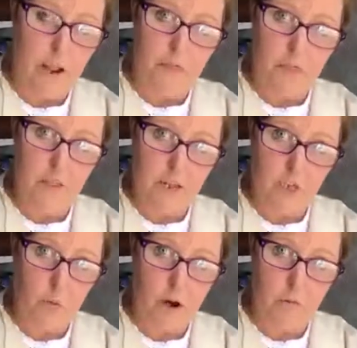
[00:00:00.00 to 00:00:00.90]
I think
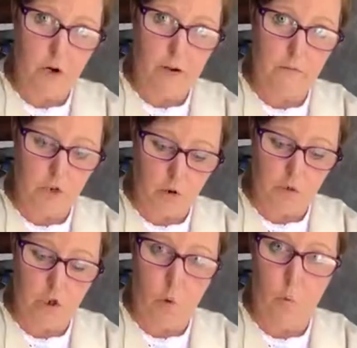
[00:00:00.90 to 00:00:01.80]
that's where I'm going to have to go.
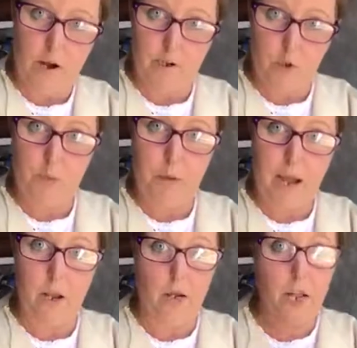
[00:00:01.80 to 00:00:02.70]
So when I do the
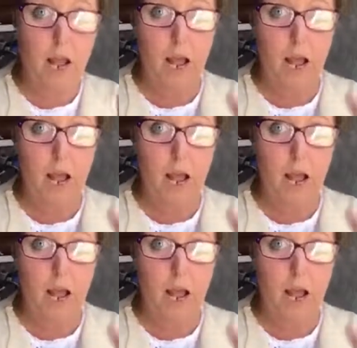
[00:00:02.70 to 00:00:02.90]
pattern,